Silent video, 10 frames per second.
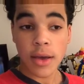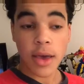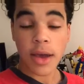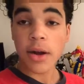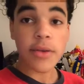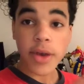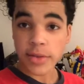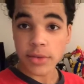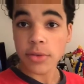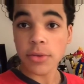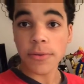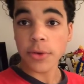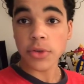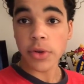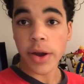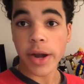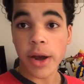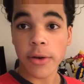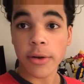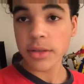And I'll give you guys the full story right
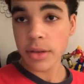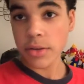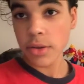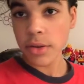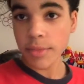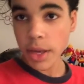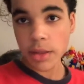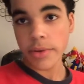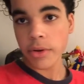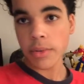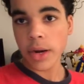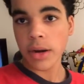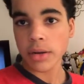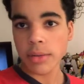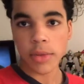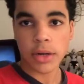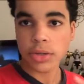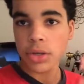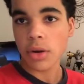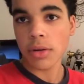now. So this is my living room right now. I'm not
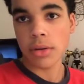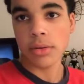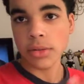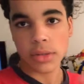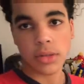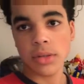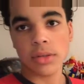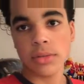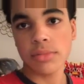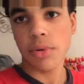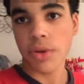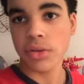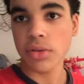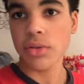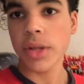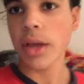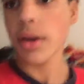going to show you the whole living room because there's no point to doing